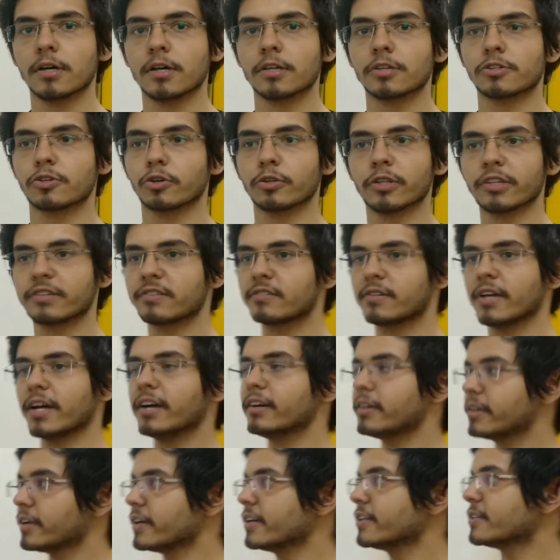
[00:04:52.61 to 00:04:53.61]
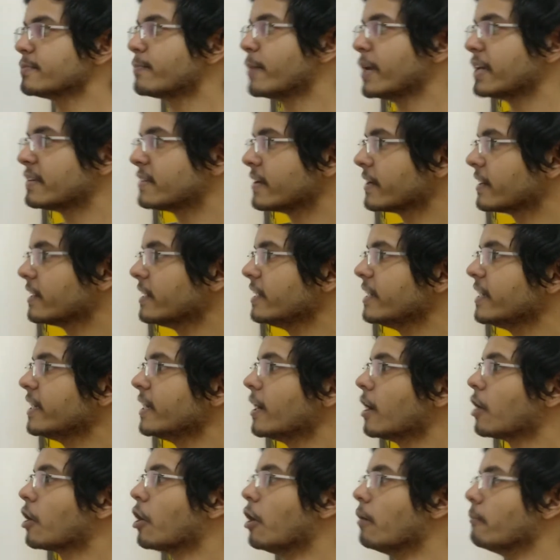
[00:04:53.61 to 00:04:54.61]
So the strut is
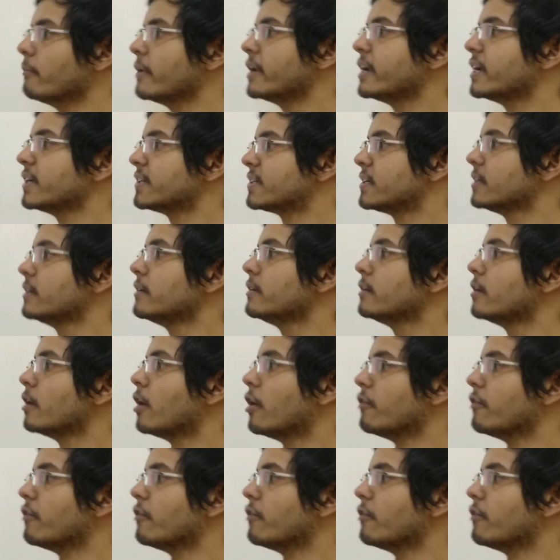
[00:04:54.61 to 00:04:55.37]
basically a combination